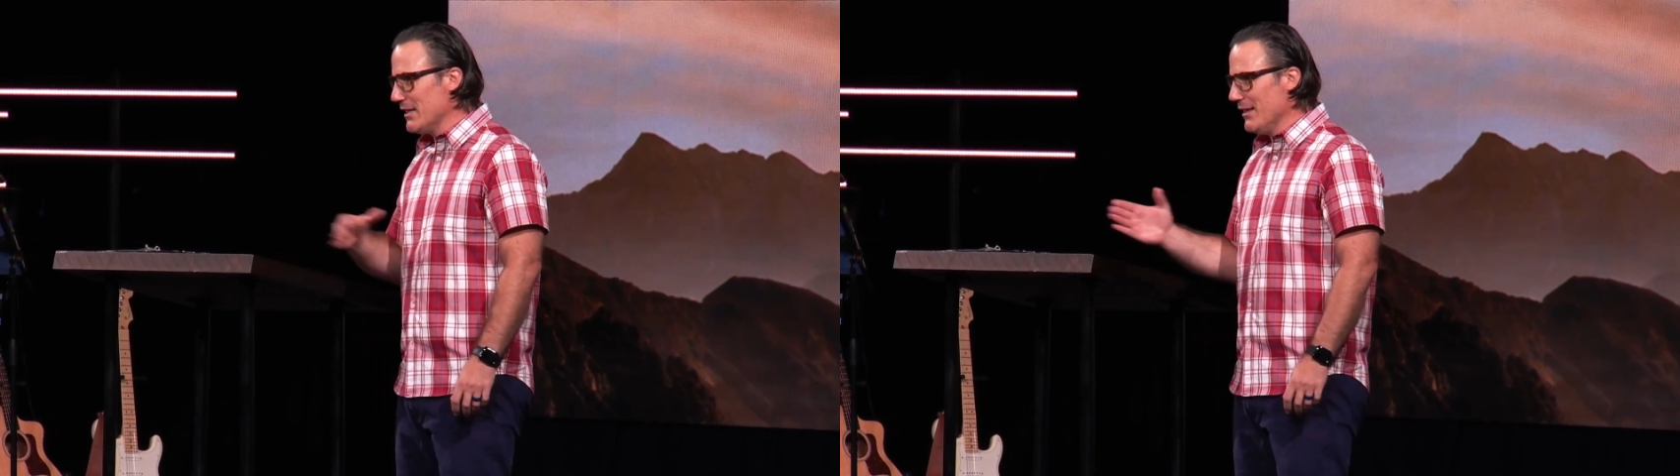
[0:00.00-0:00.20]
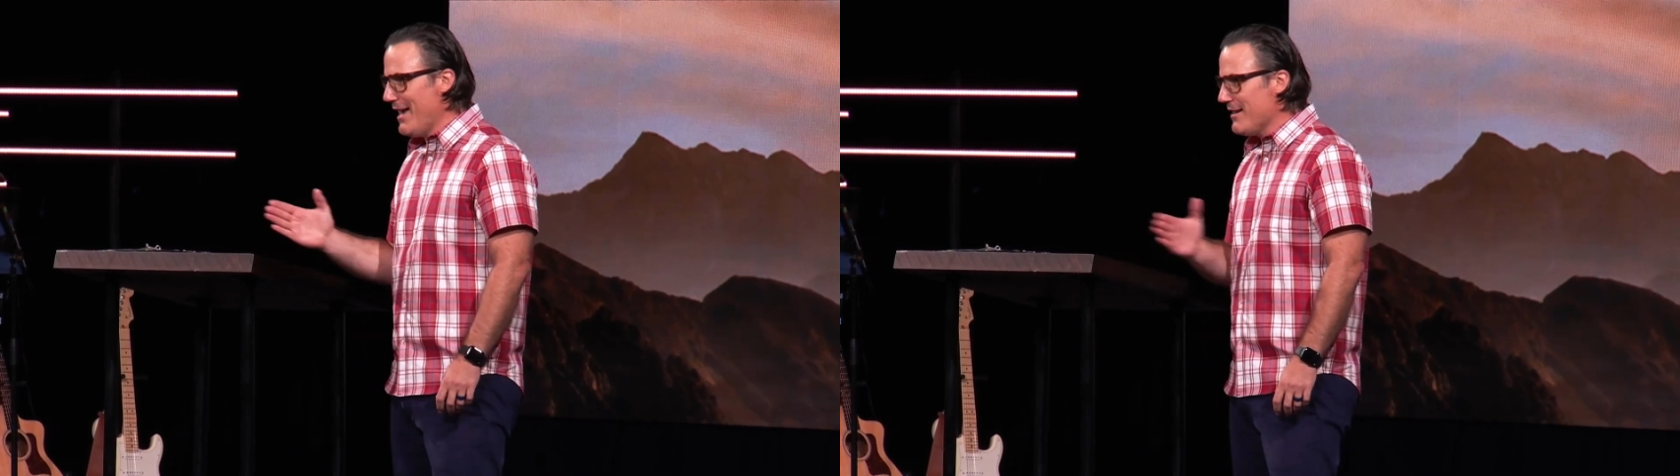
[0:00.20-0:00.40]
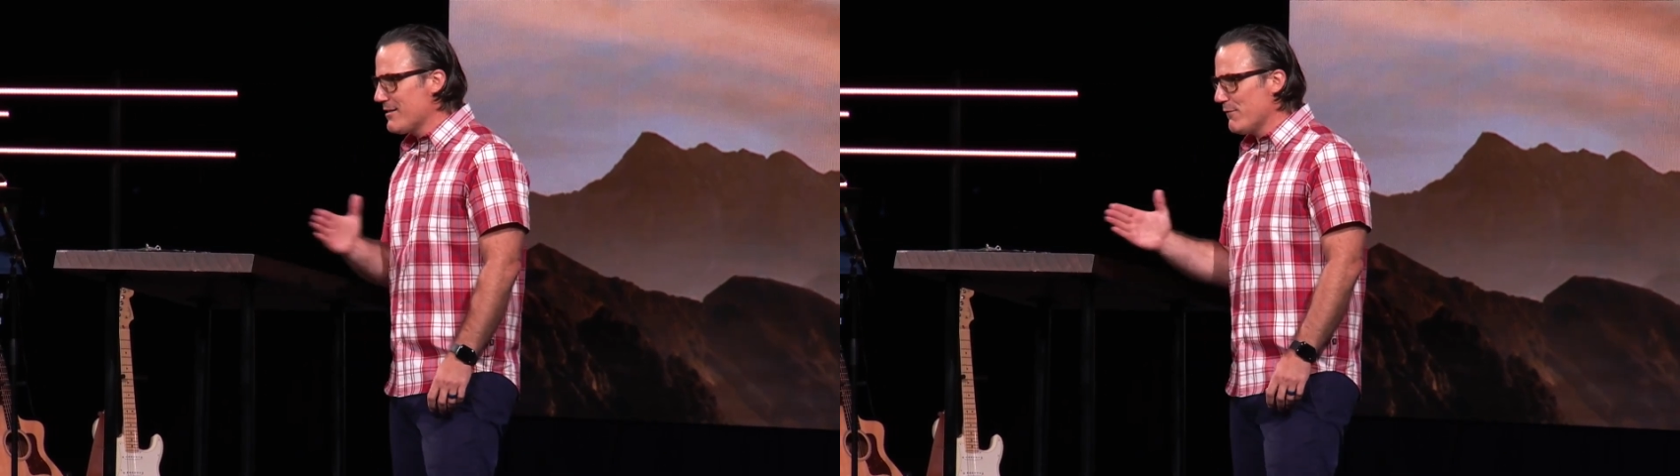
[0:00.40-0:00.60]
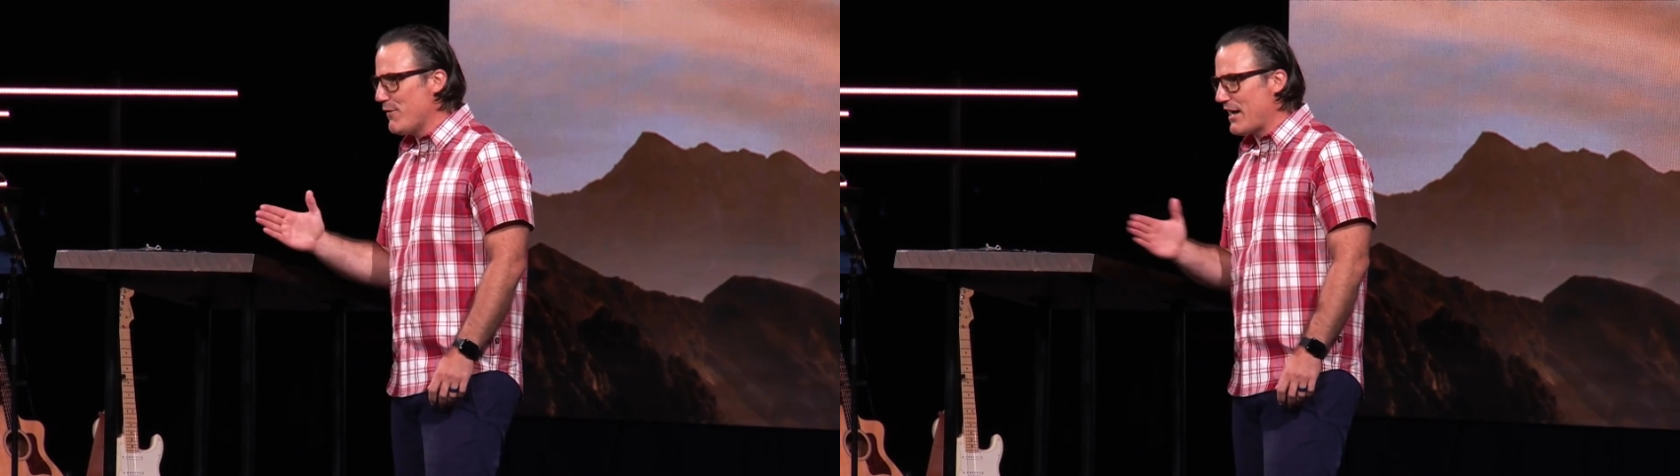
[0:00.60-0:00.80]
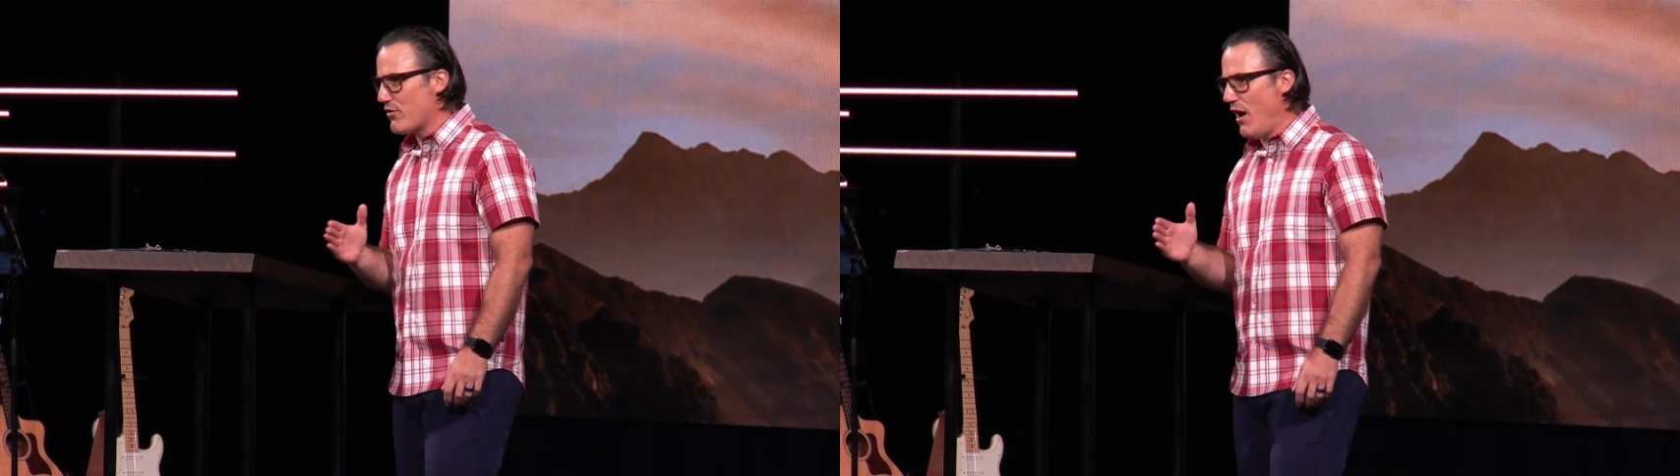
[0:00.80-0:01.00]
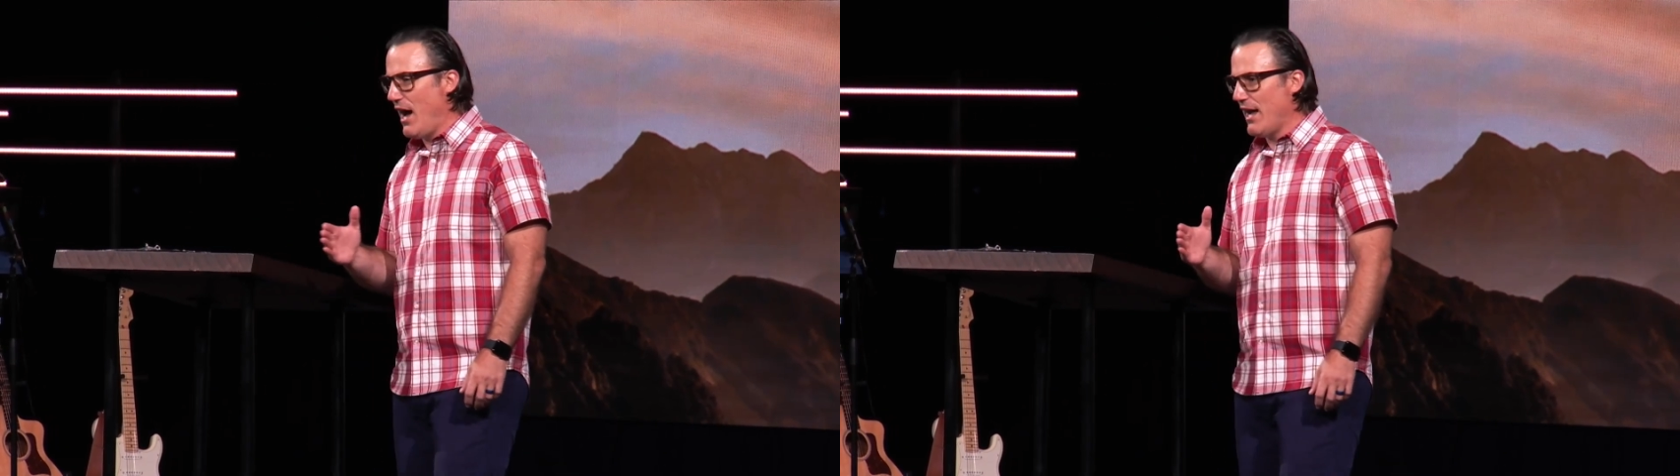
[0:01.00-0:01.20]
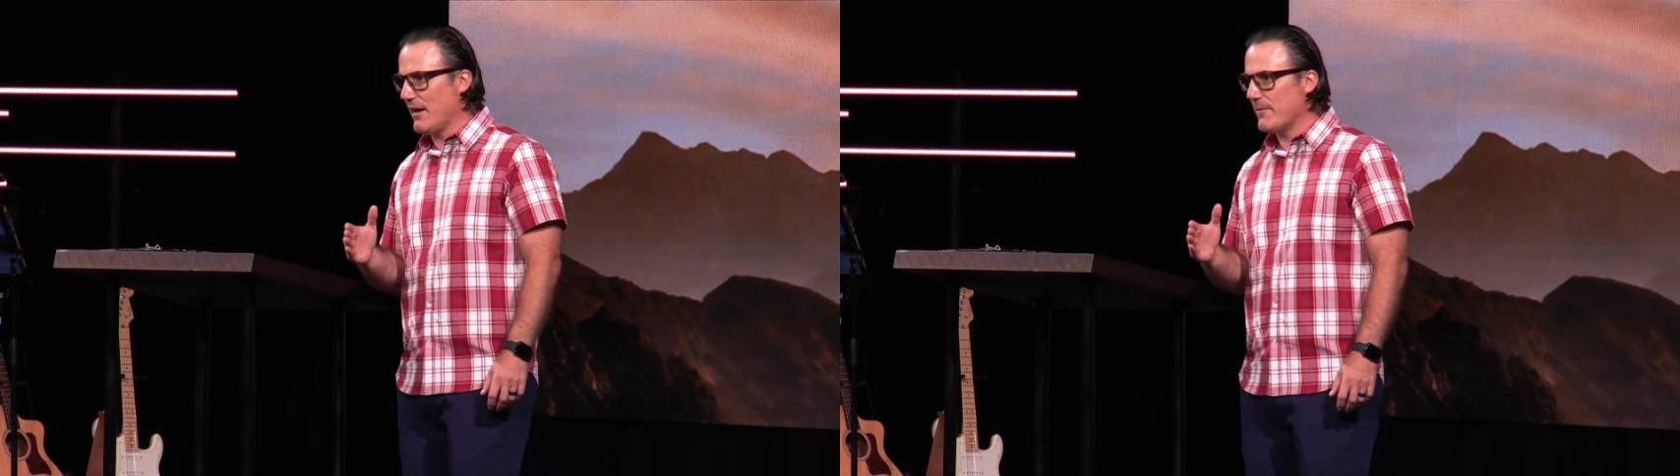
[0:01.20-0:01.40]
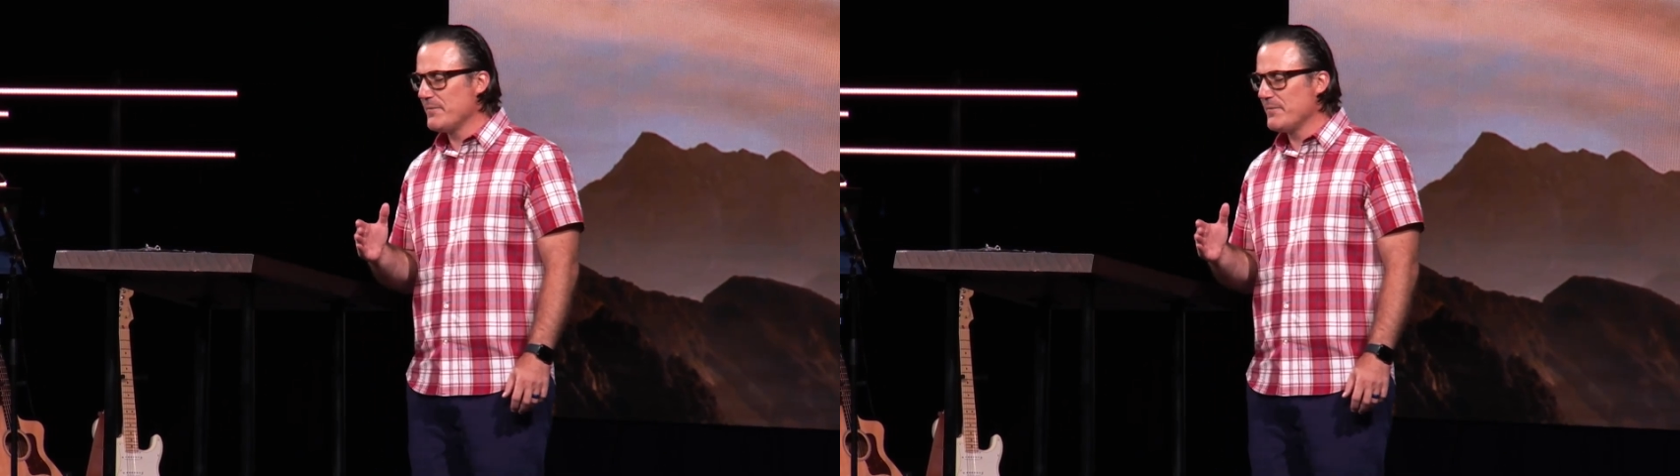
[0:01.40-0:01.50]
length of that crying?